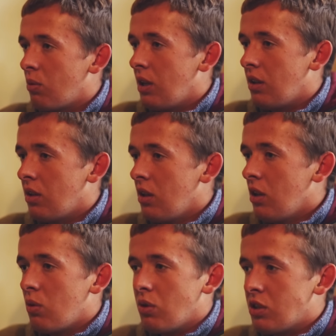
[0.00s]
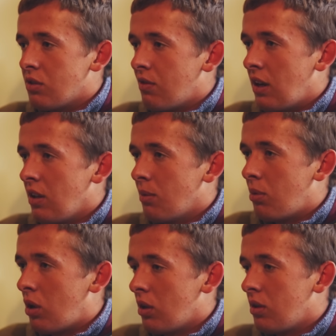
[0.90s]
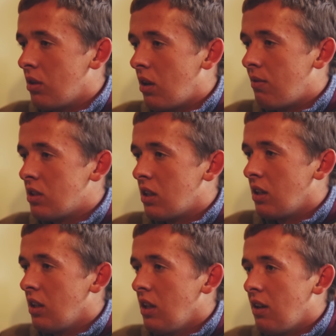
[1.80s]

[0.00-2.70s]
to win, which is very important, obviously.